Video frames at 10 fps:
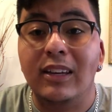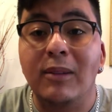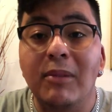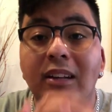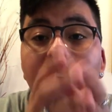
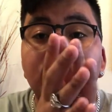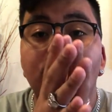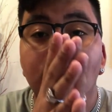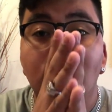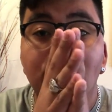in my next
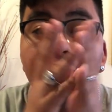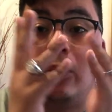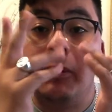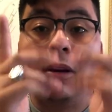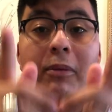video, which
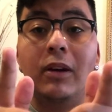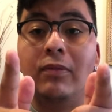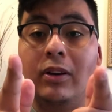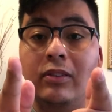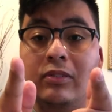should be coming out
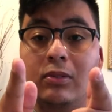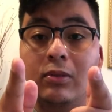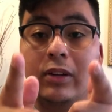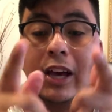very soon.